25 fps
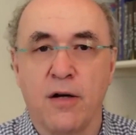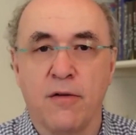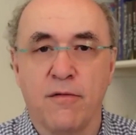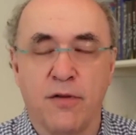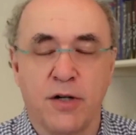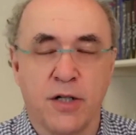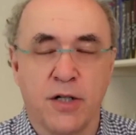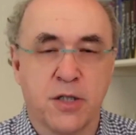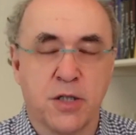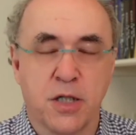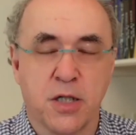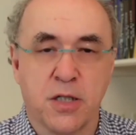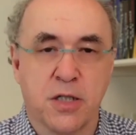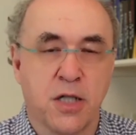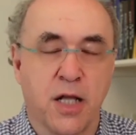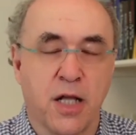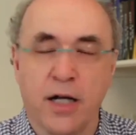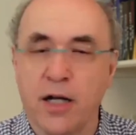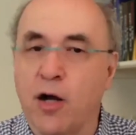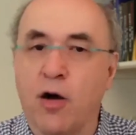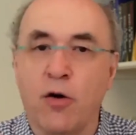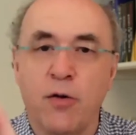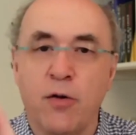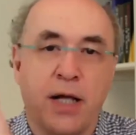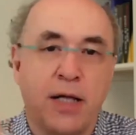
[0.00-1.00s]
versus
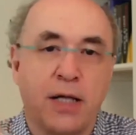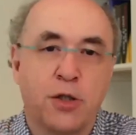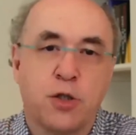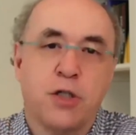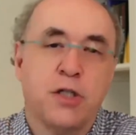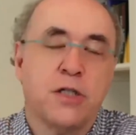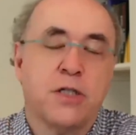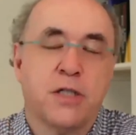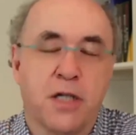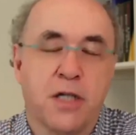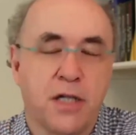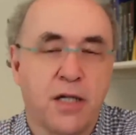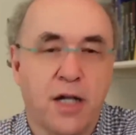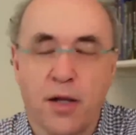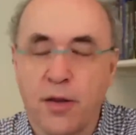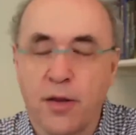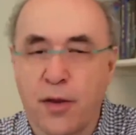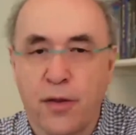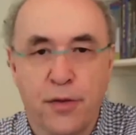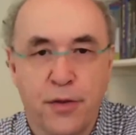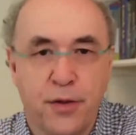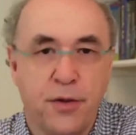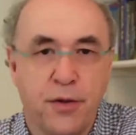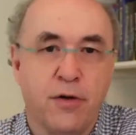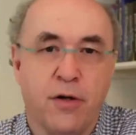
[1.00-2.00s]
like, oh, that's just another
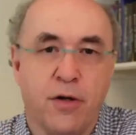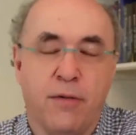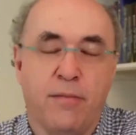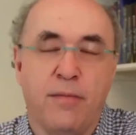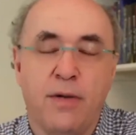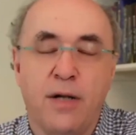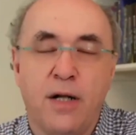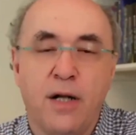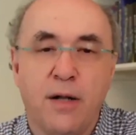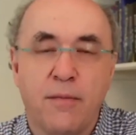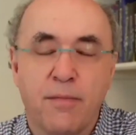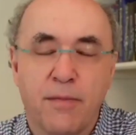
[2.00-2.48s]
theorem